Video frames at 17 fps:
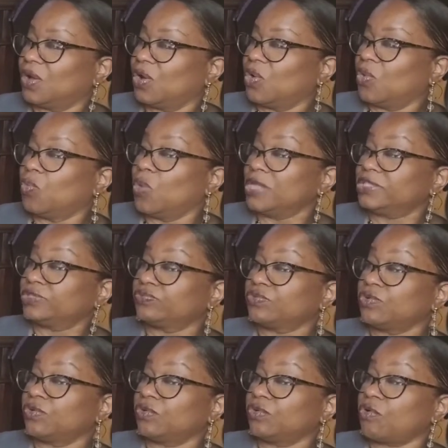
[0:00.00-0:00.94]
Once
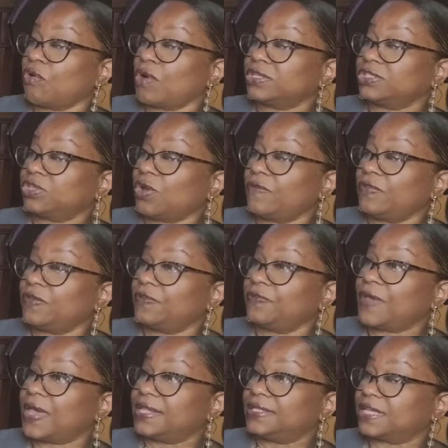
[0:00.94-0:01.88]
Roo crossed over the
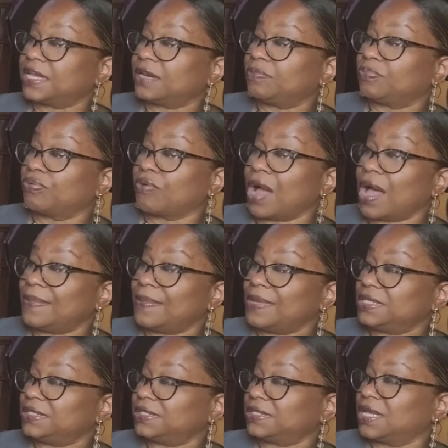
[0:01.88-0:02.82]
fence and
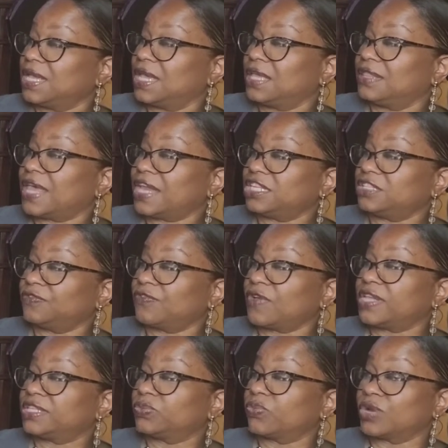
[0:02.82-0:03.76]
promised that his
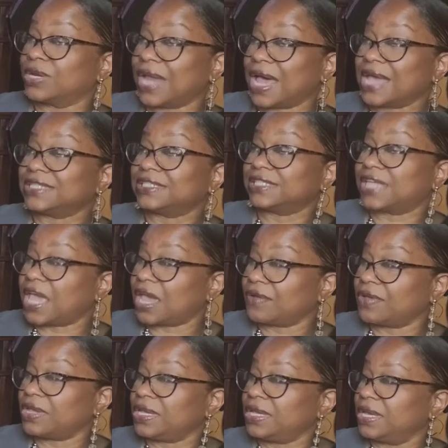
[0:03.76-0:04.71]
friends were not
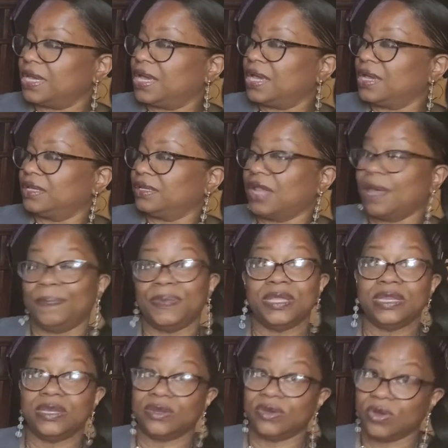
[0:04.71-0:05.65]
scary,
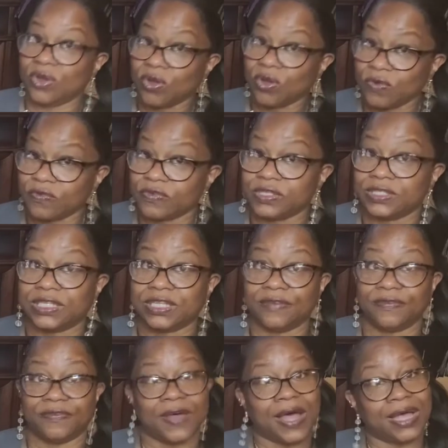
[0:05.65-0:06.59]
Lumpy nervously
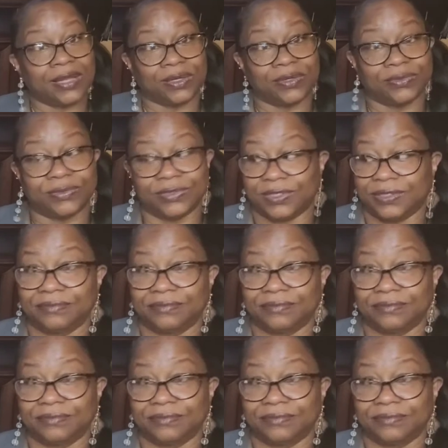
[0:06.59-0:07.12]
followed.